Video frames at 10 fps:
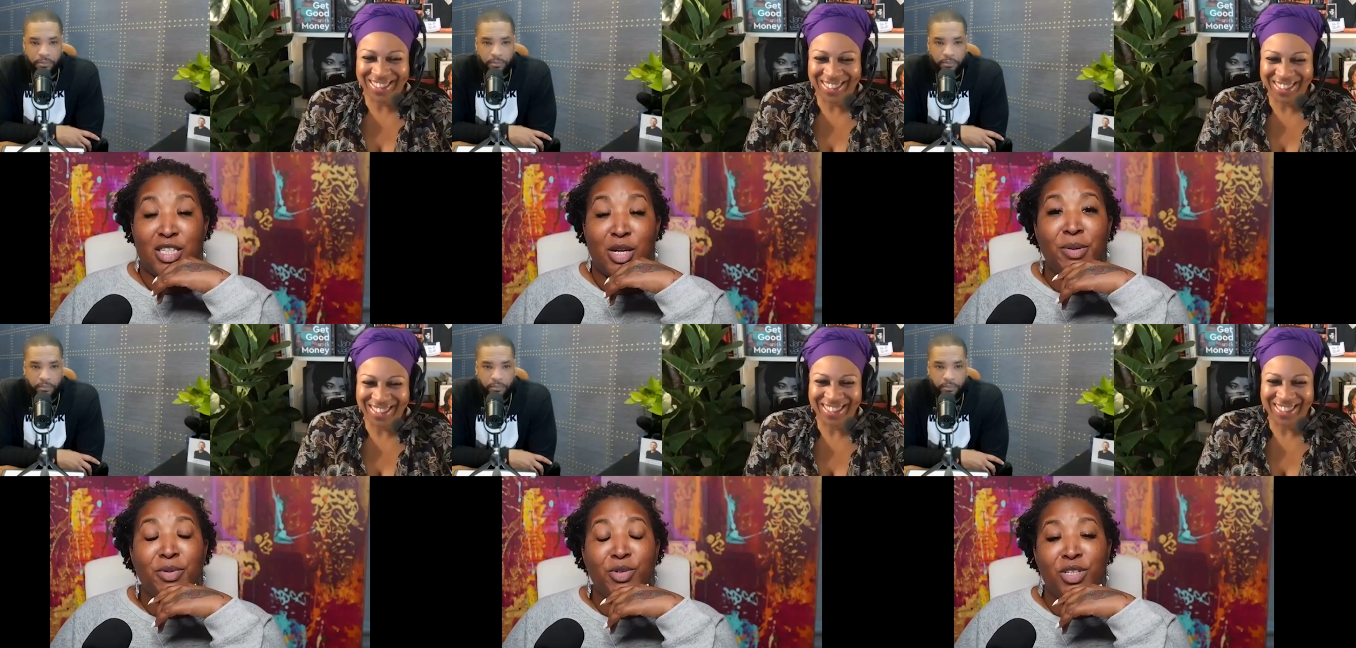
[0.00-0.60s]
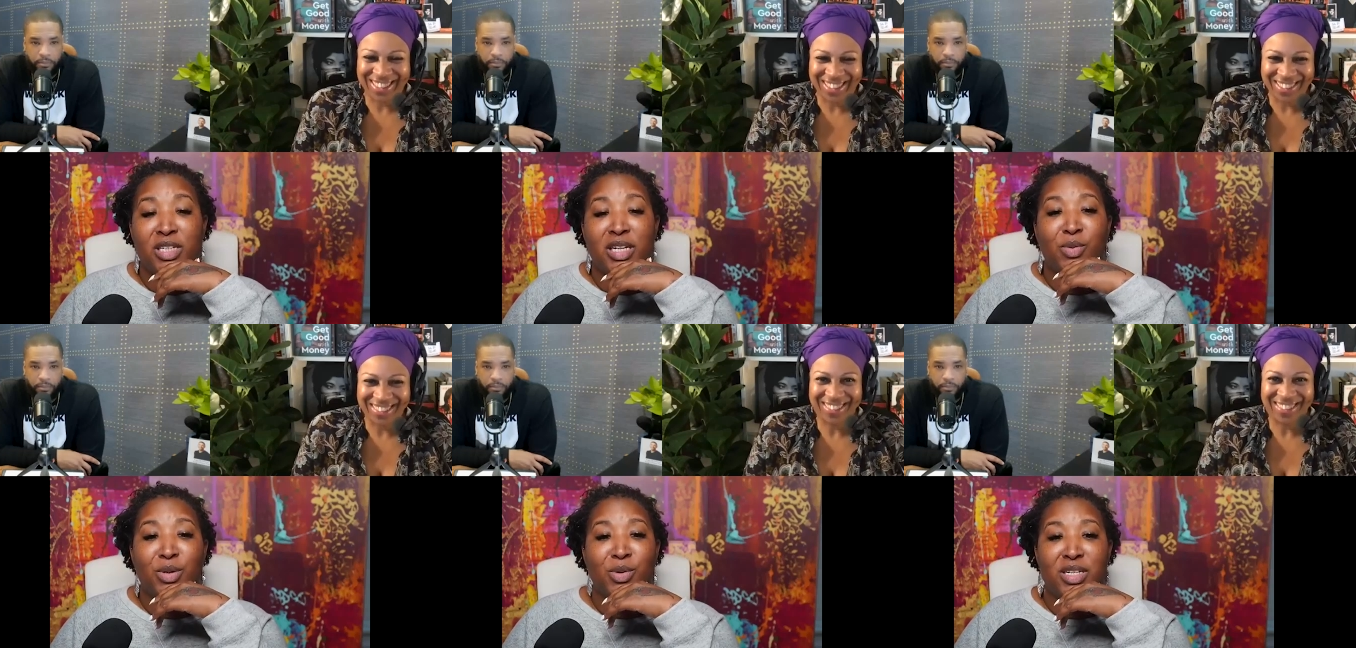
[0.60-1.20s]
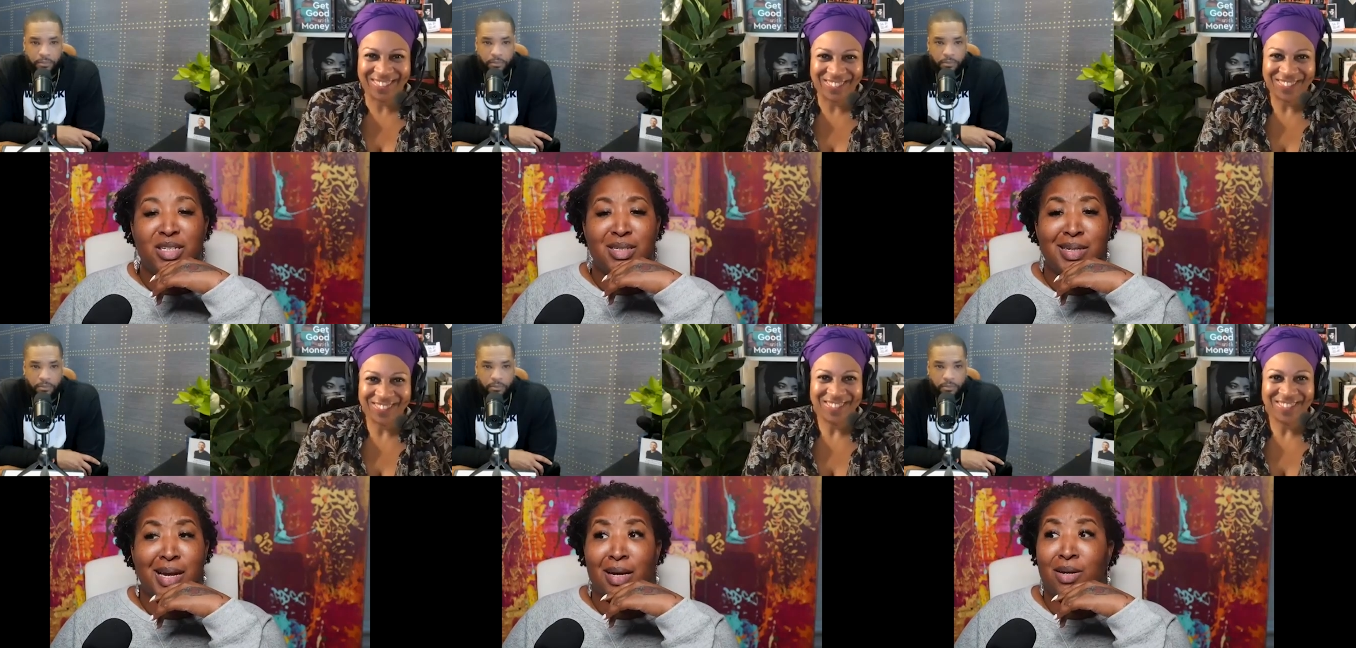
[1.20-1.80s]
Speaker 1: are some people who look at that WeWork deal and
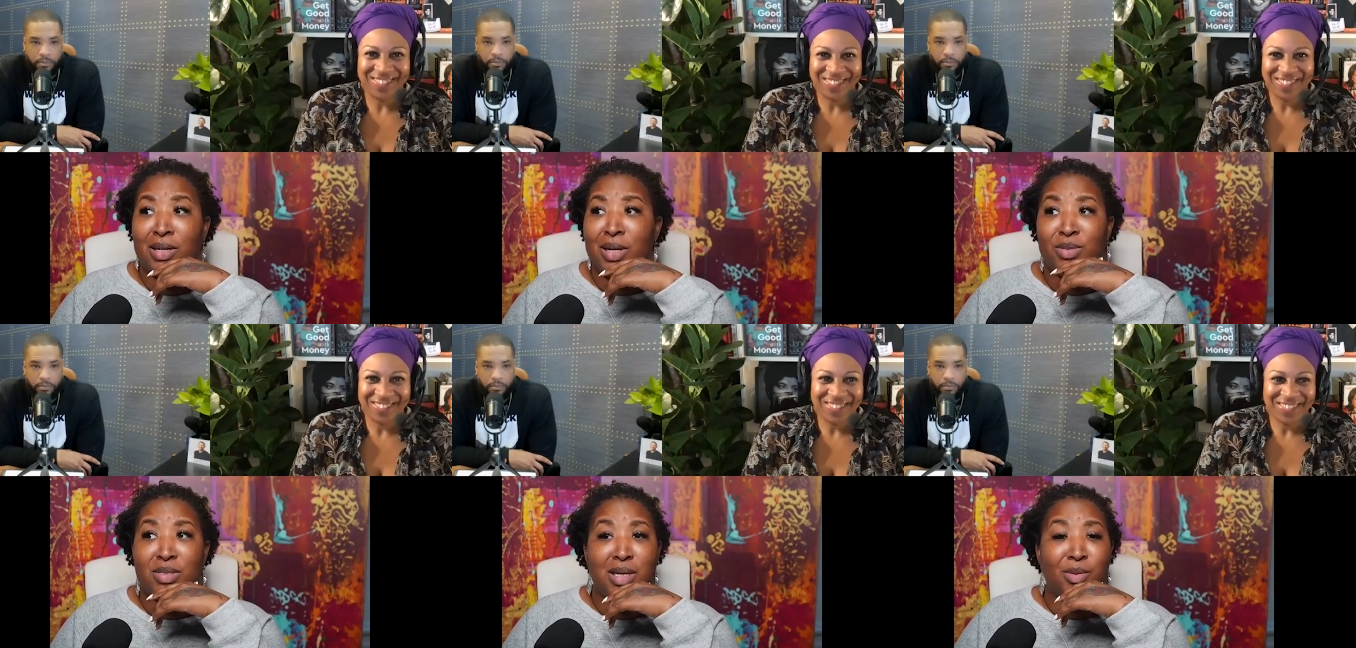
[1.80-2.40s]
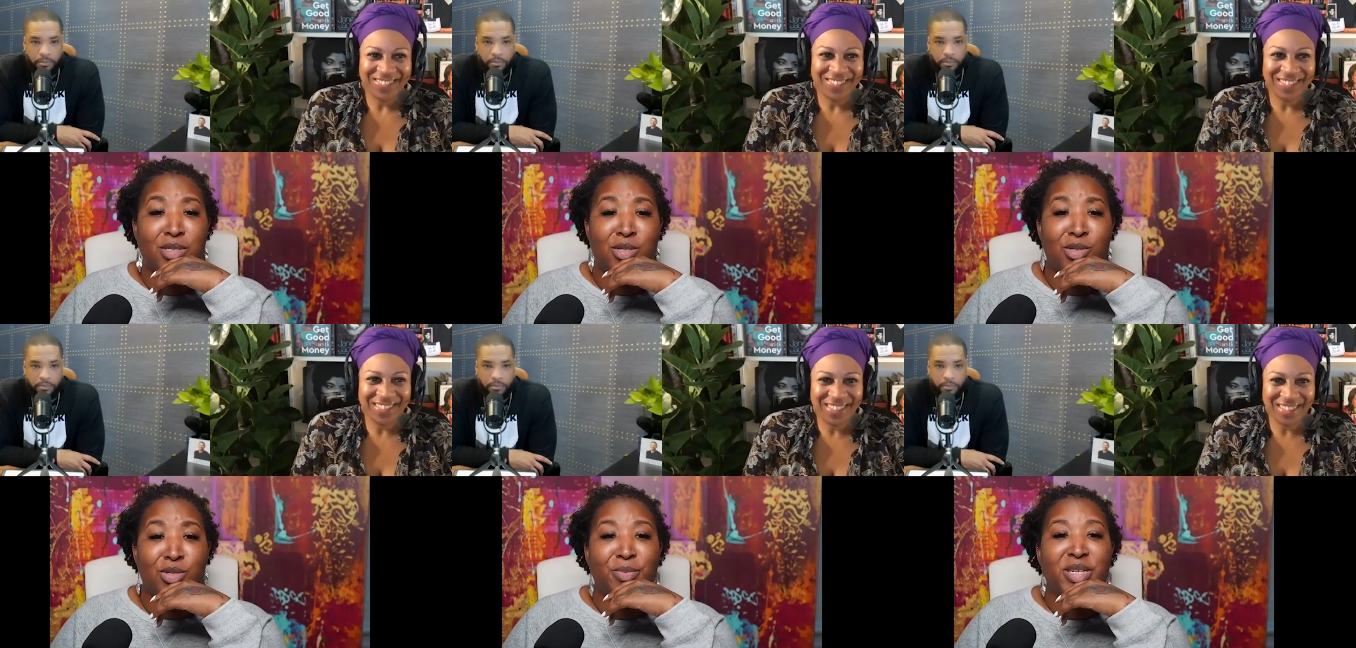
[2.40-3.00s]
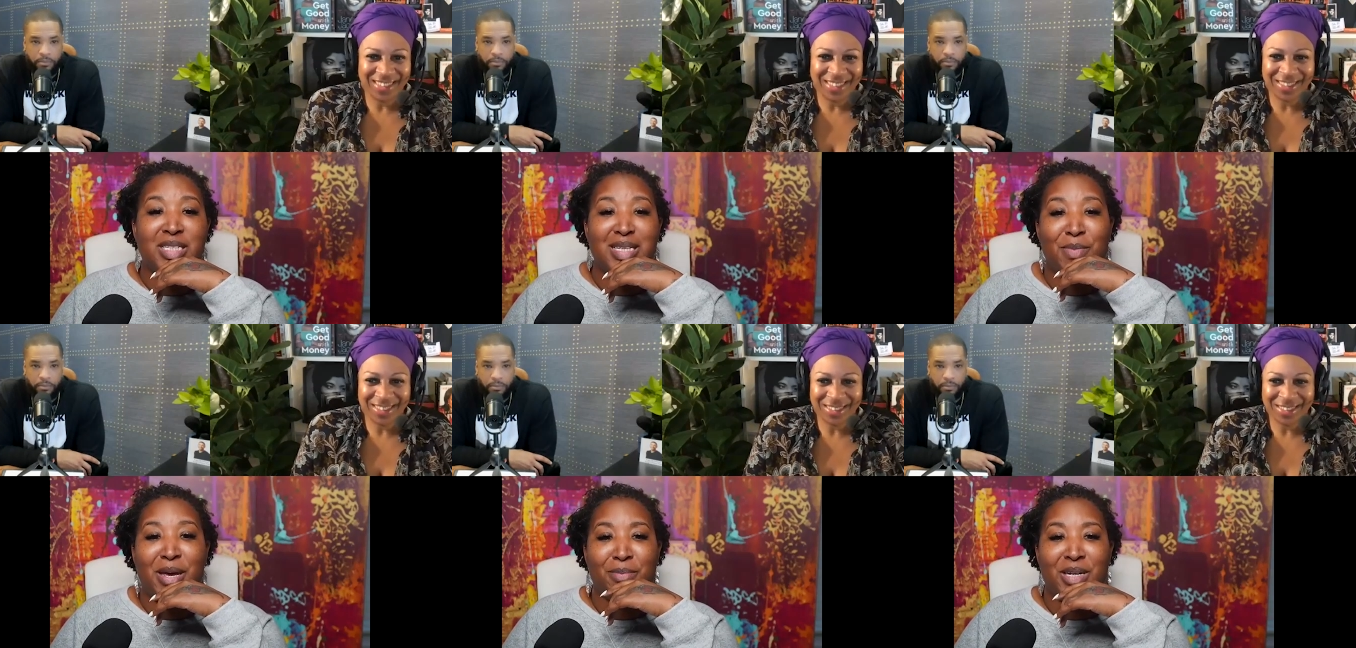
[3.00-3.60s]
they're like, oh, that was that was cool because they
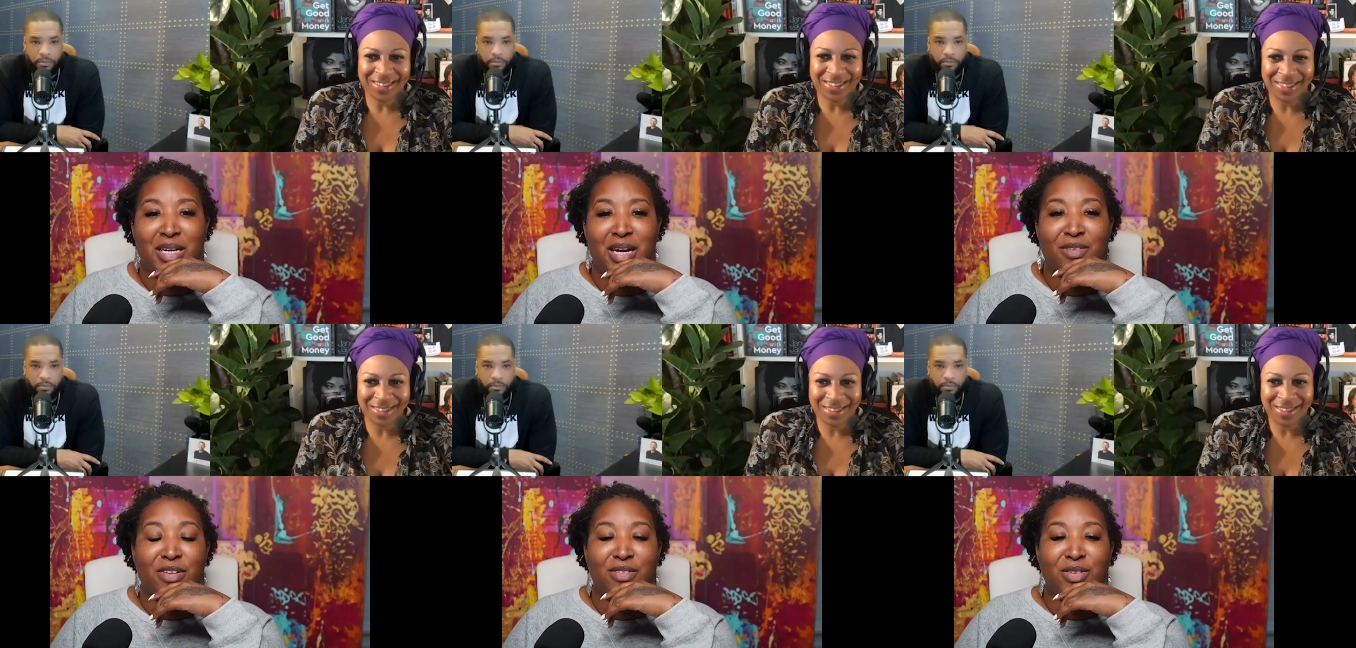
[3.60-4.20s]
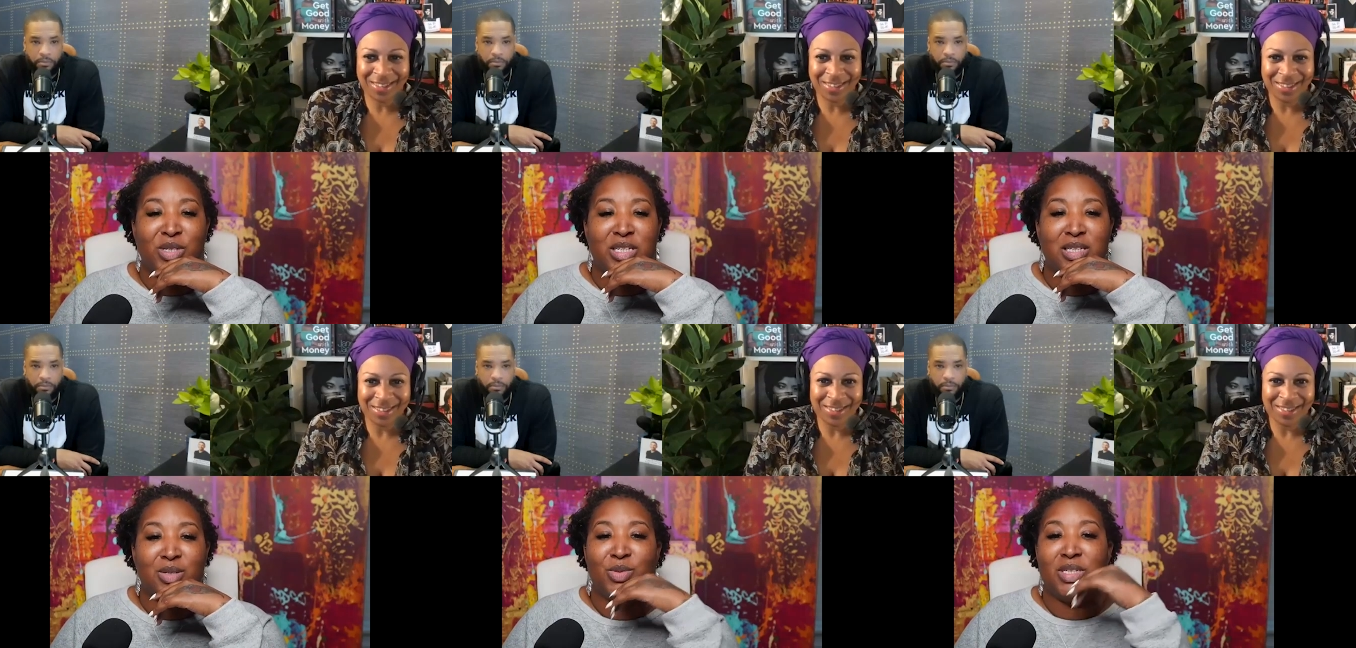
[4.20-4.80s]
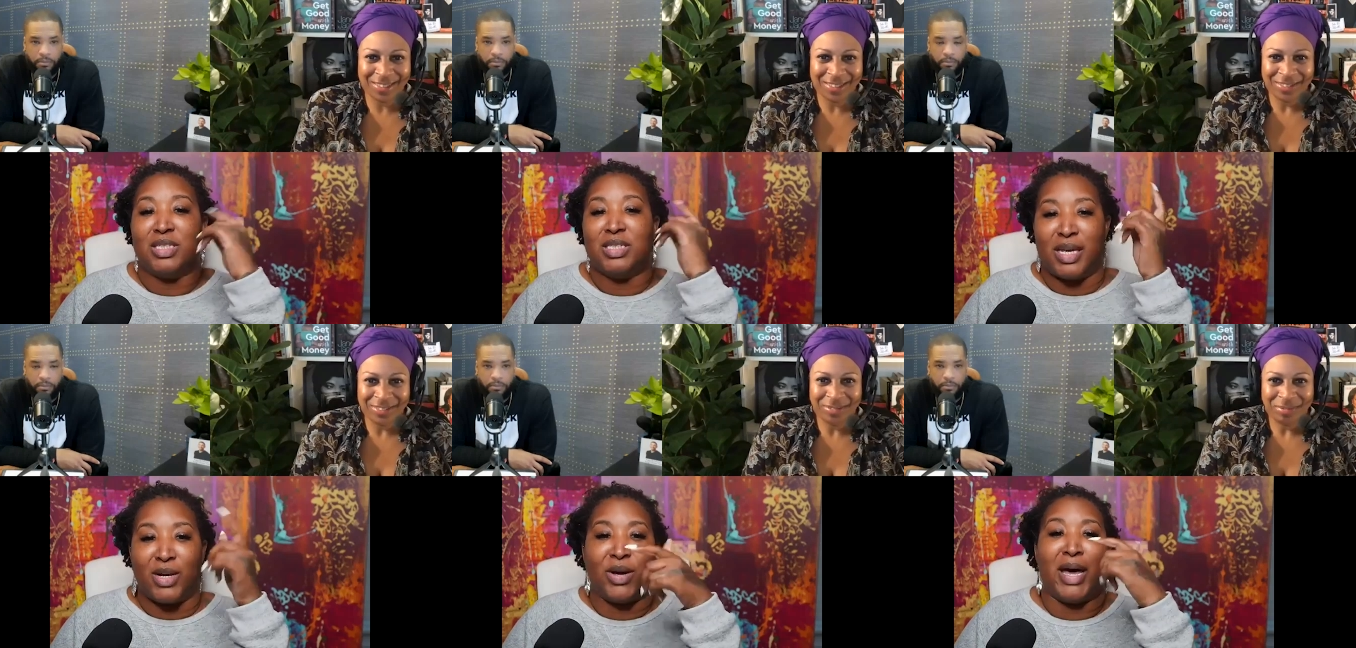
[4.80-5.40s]
made money off of it when the when the
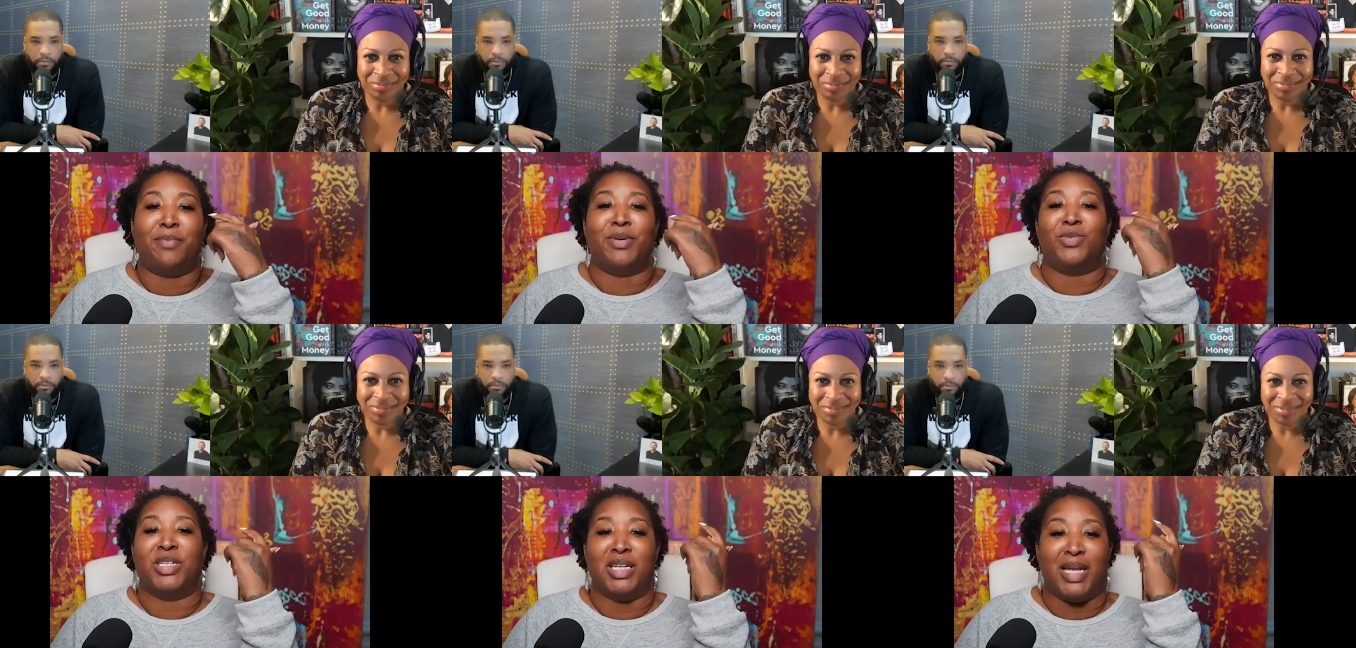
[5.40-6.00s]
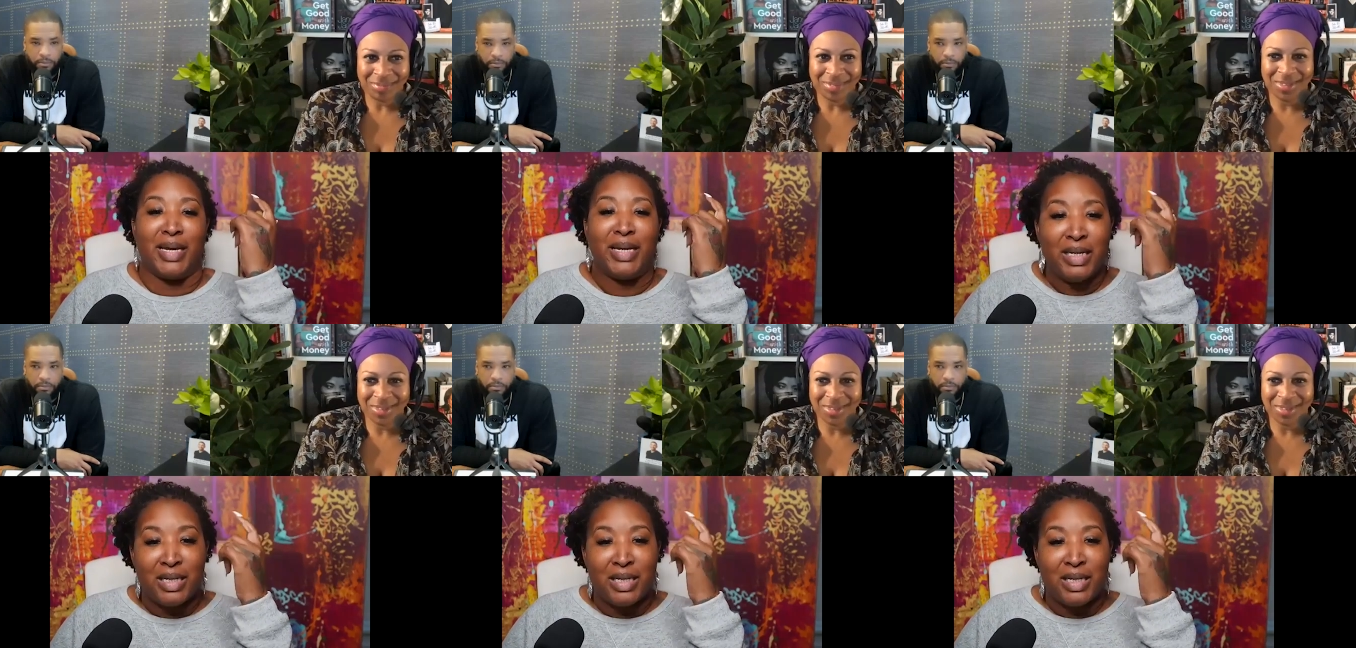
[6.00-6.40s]
sale happened, when the like